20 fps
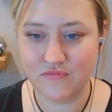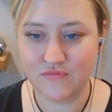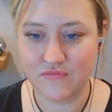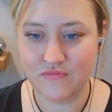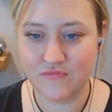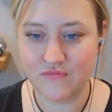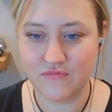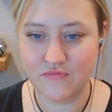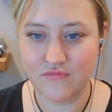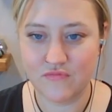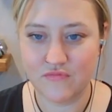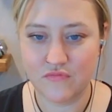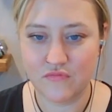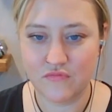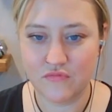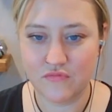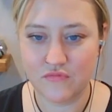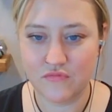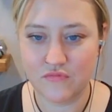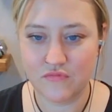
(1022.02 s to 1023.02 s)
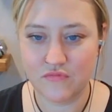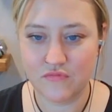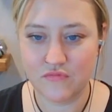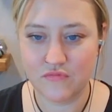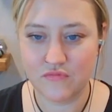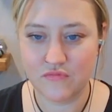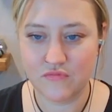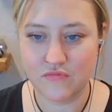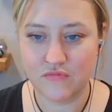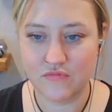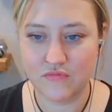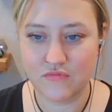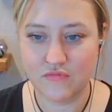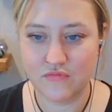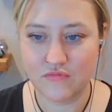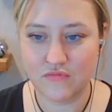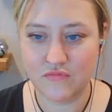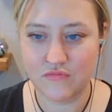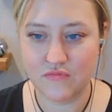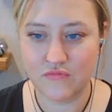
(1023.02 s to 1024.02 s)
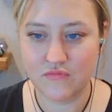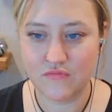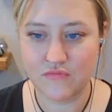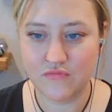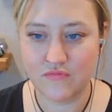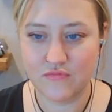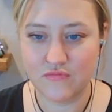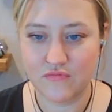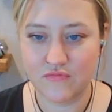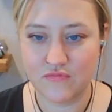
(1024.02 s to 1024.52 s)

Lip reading: (not speaking)